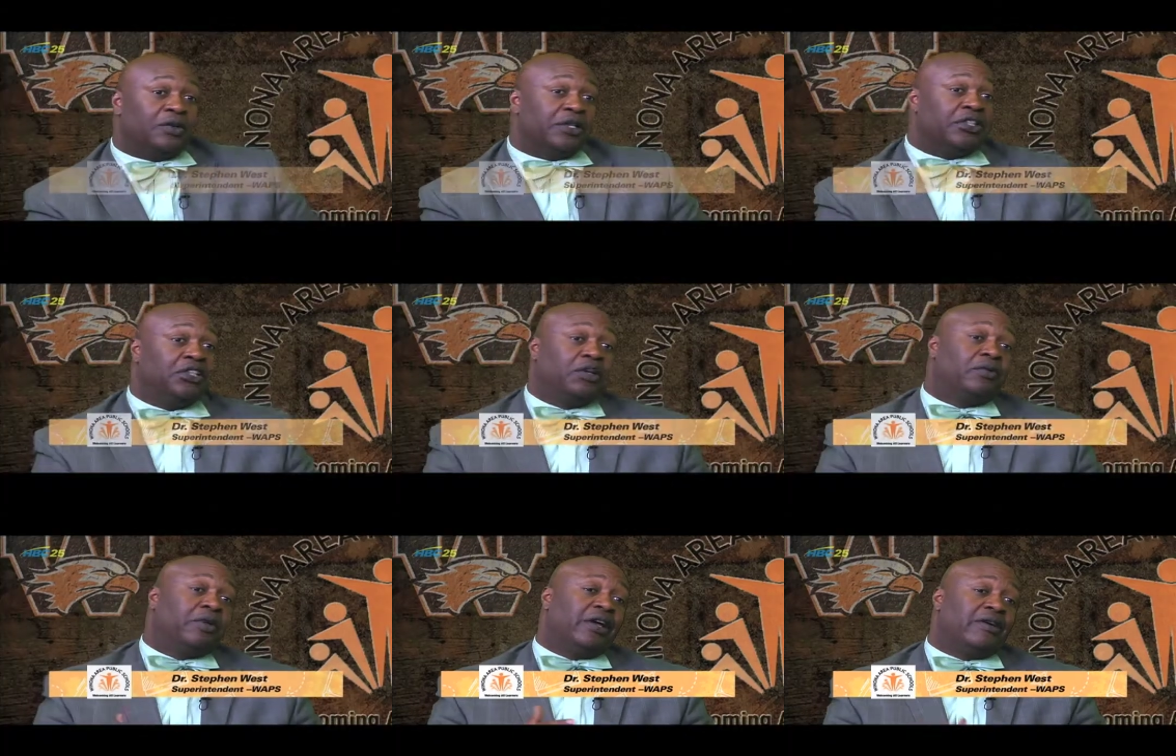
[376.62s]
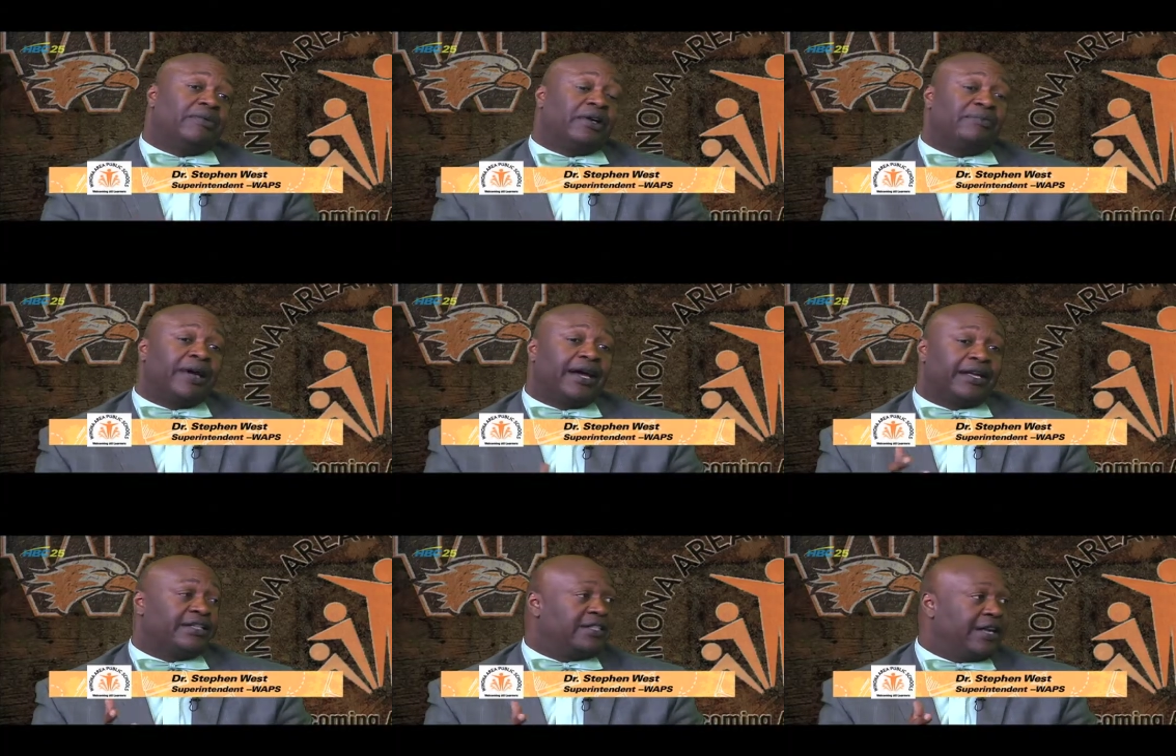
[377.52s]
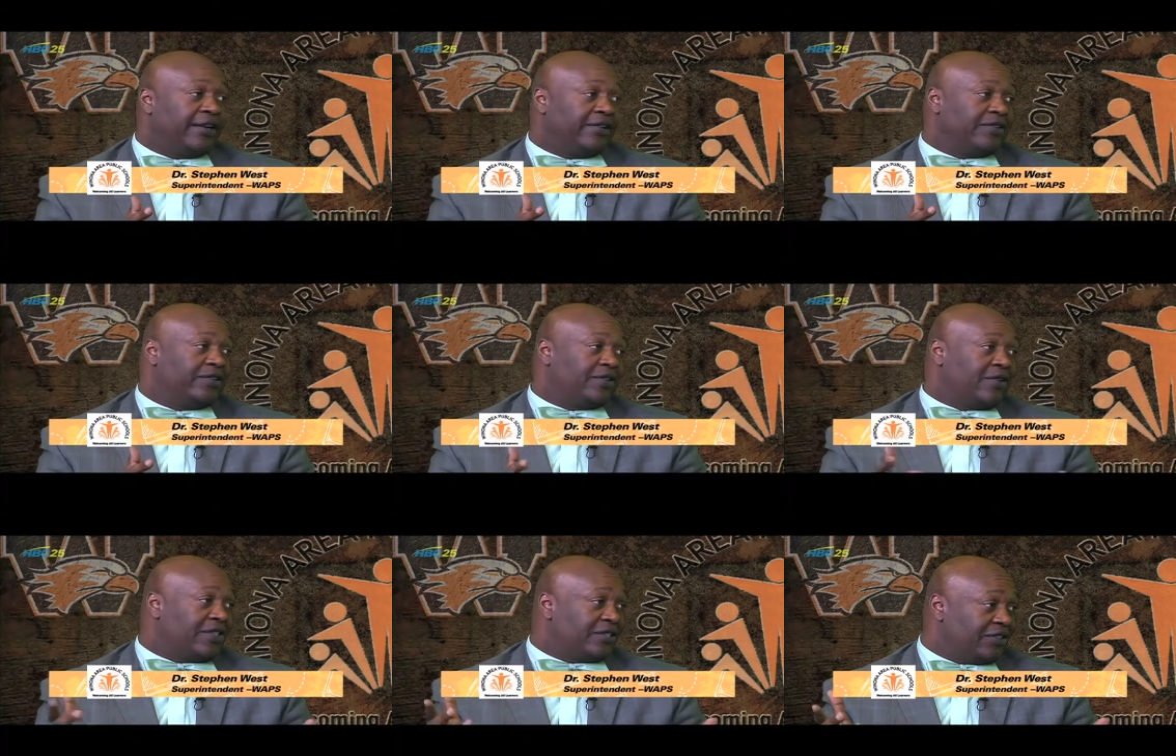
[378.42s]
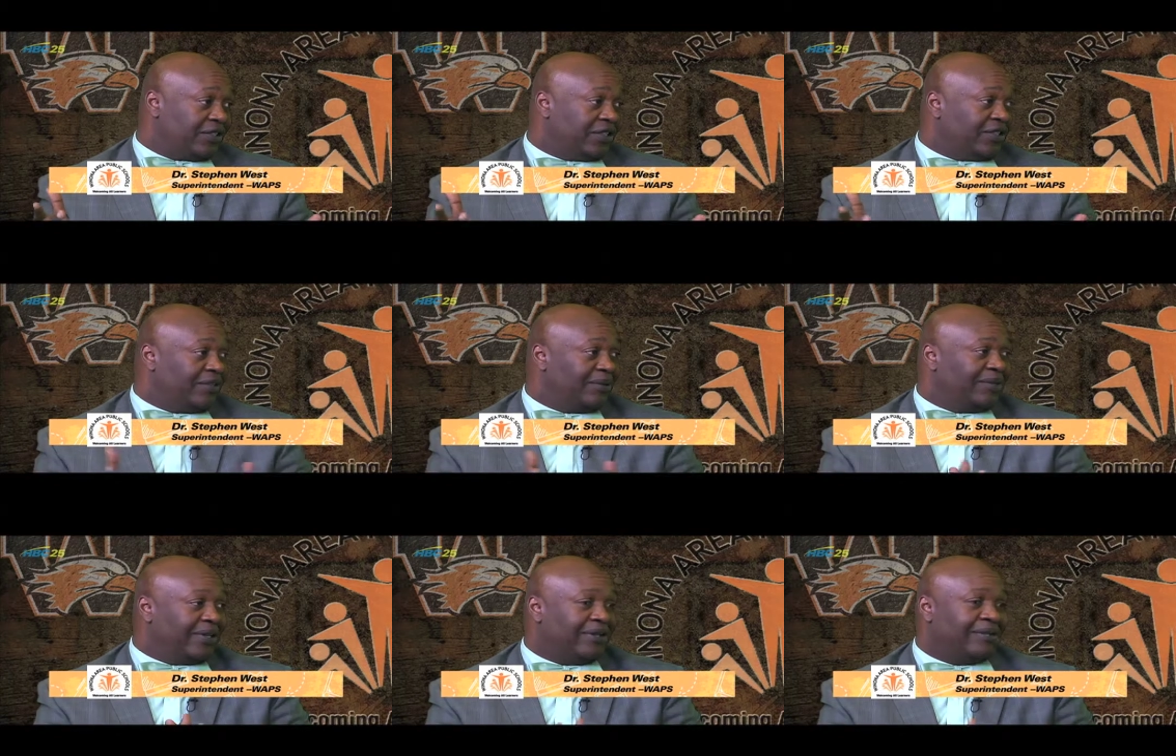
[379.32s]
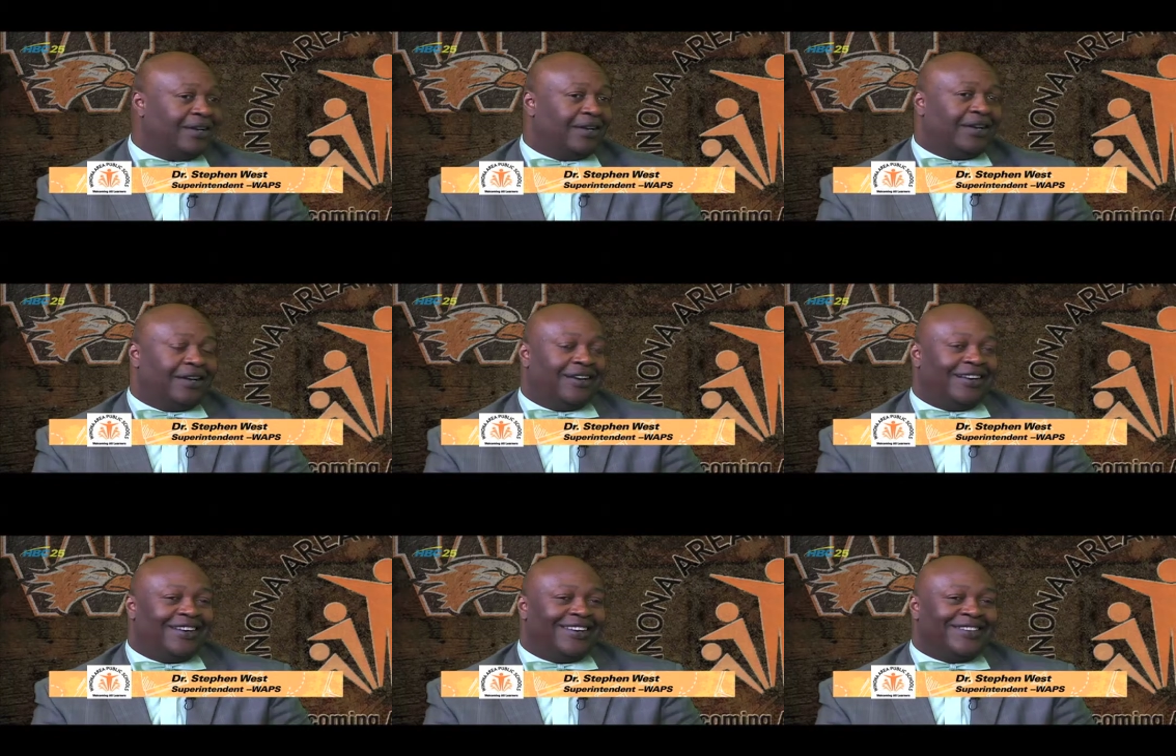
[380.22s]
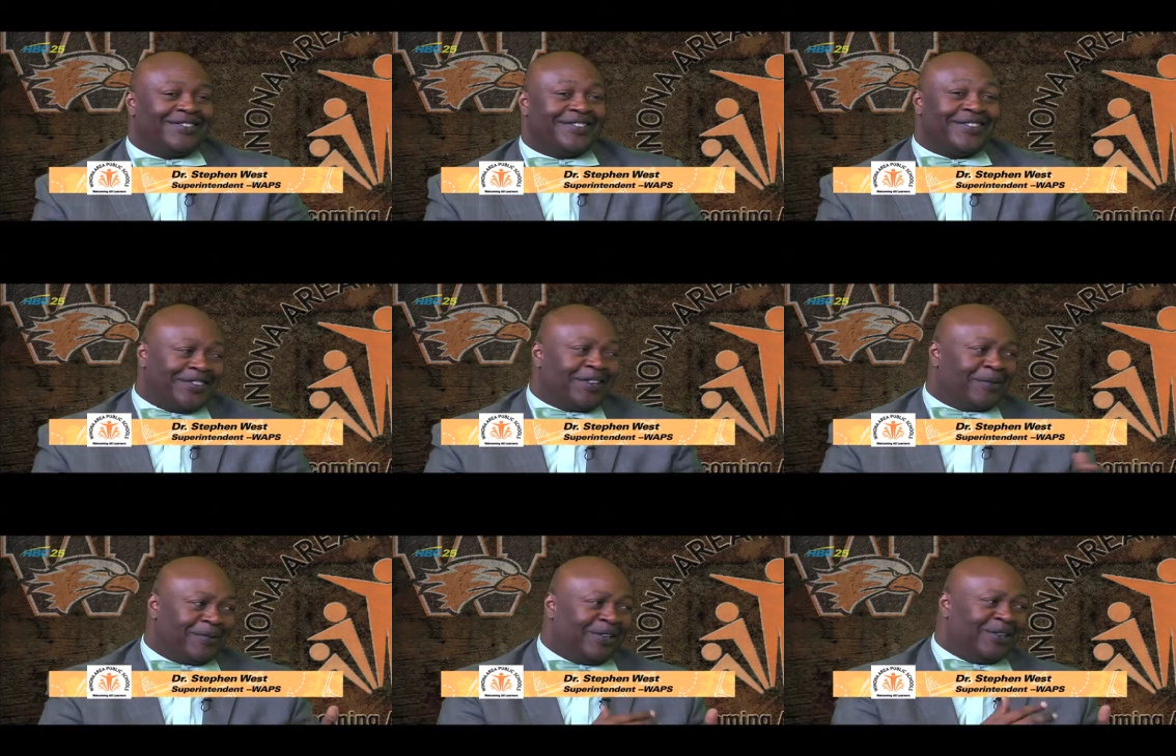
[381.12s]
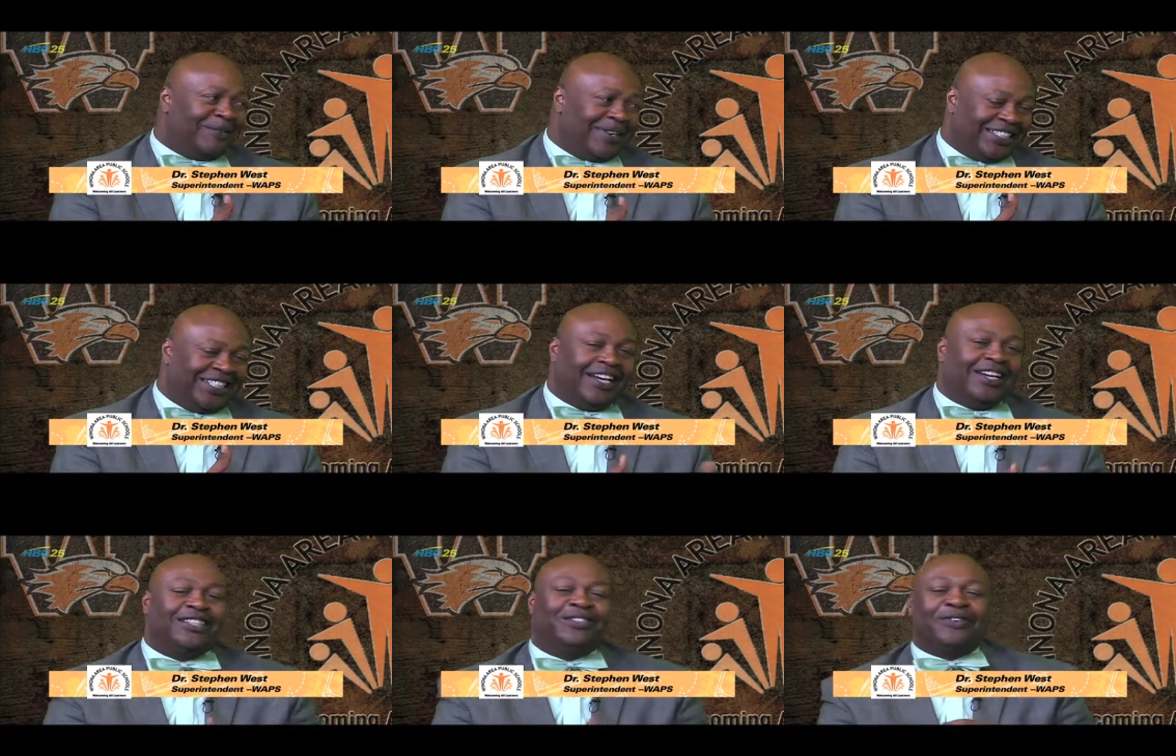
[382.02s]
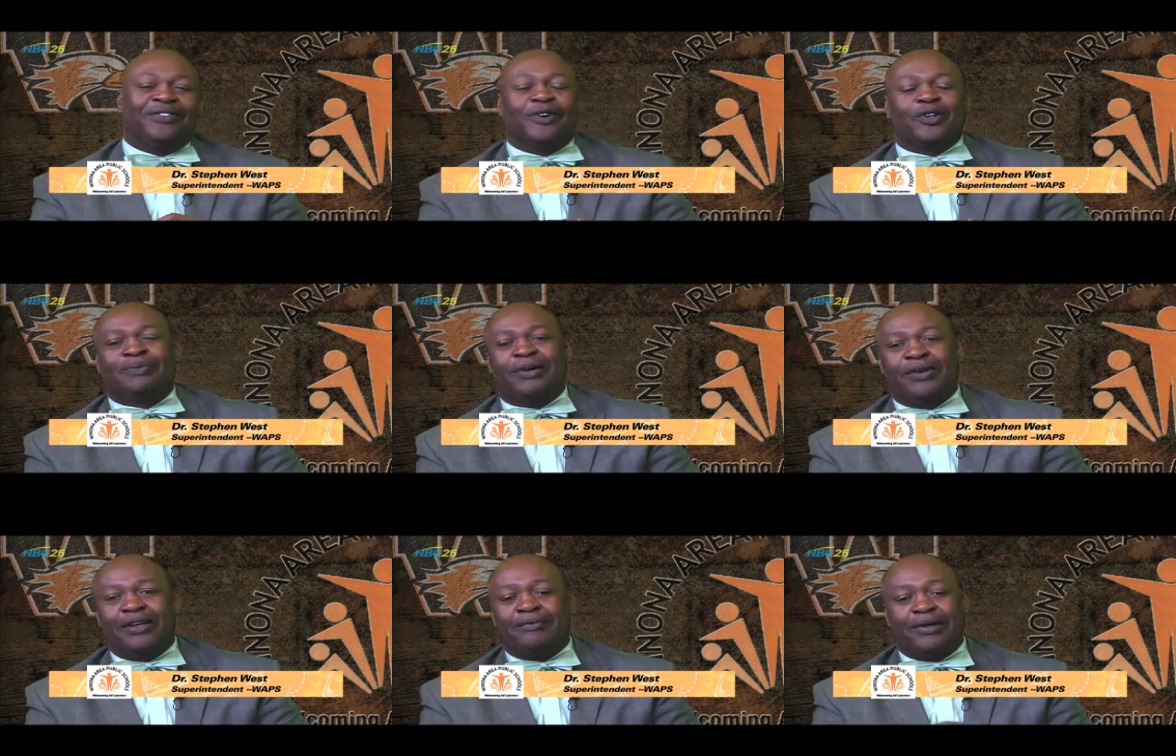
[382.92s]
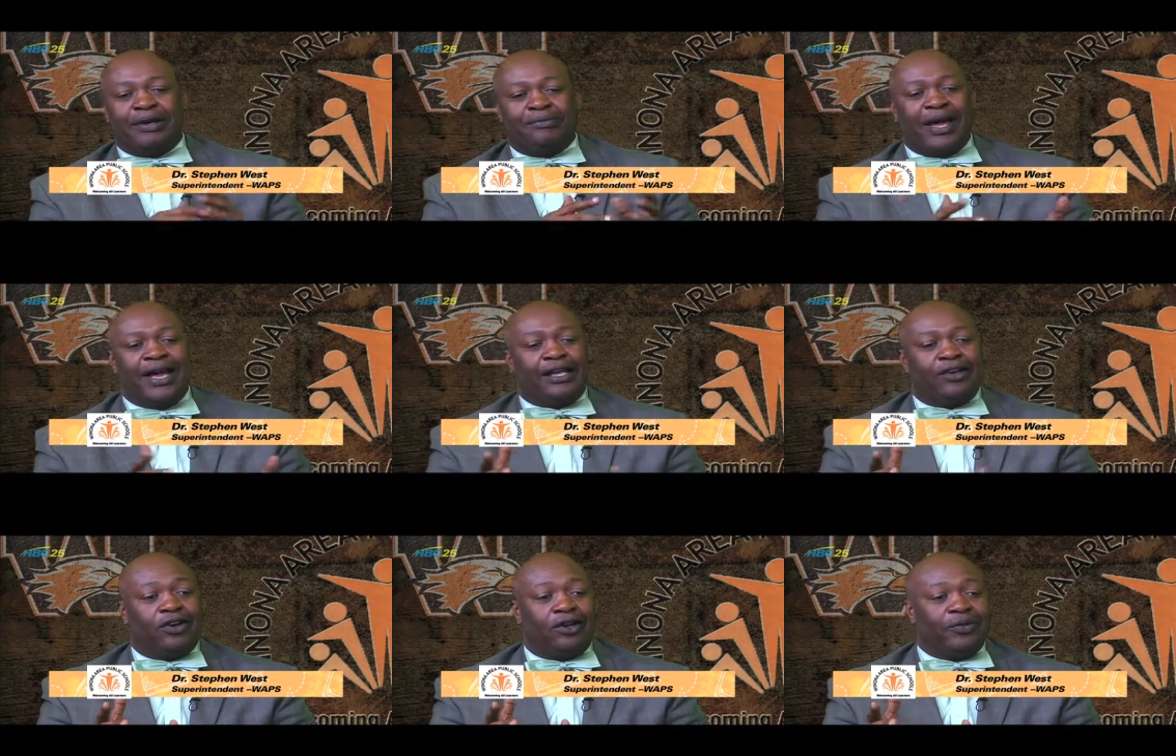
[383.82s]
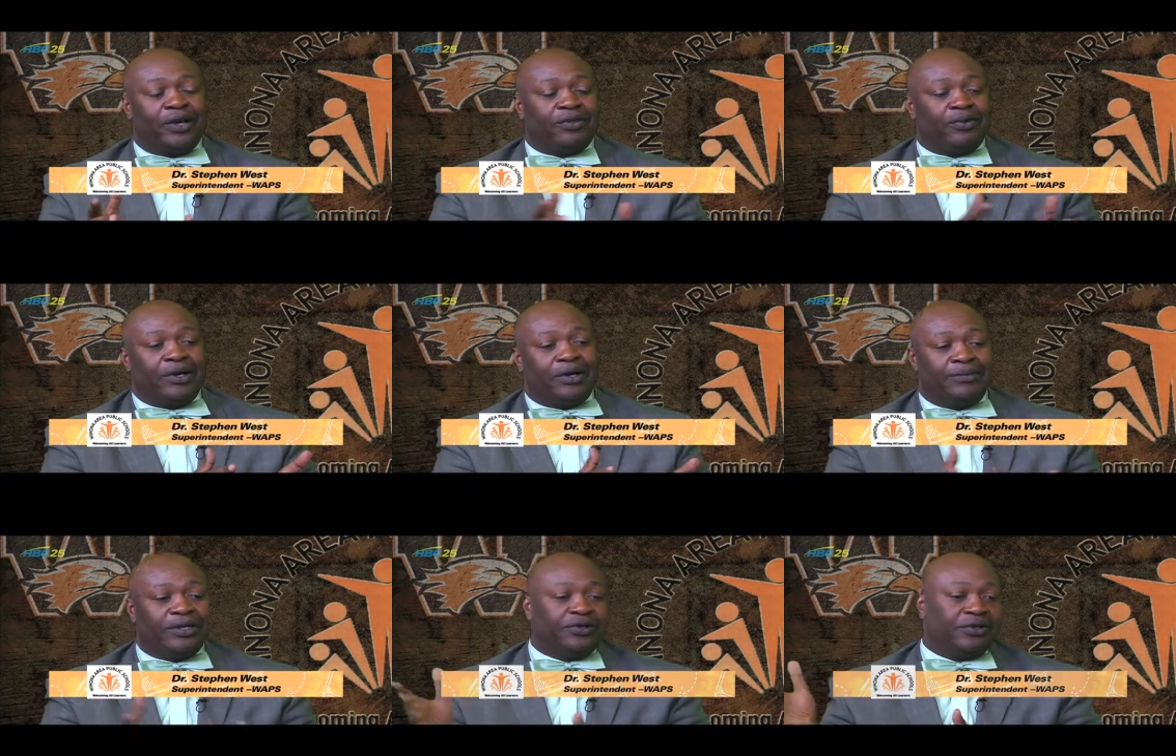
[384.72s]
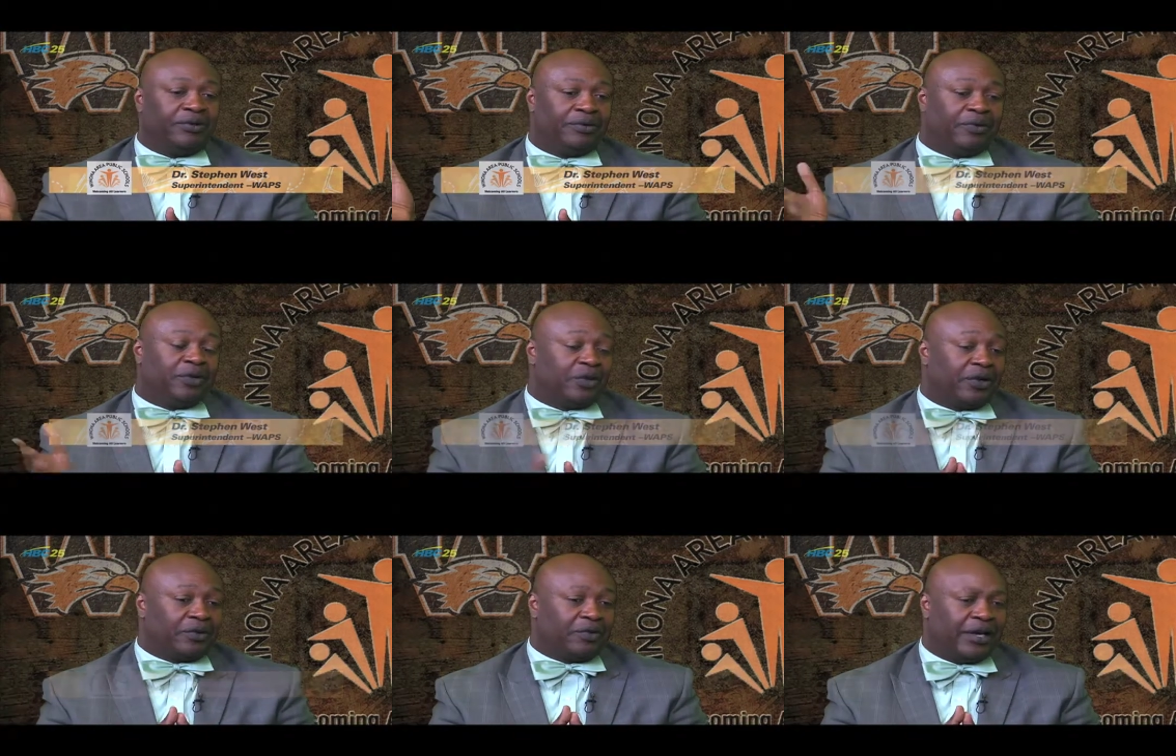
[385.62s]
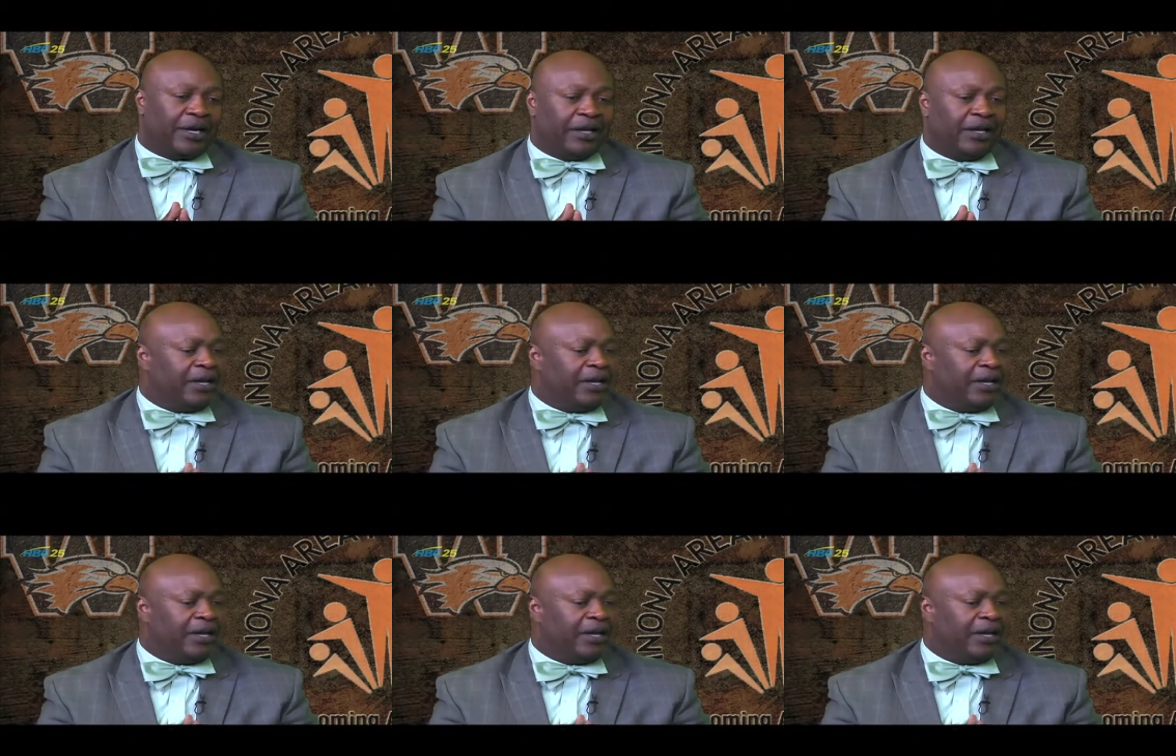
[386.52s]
this year we have been unpacking standards across our system. Uh, uh, talking about a little bit of change for folks, but we have been unpacking all the way through elementary through 12th grade.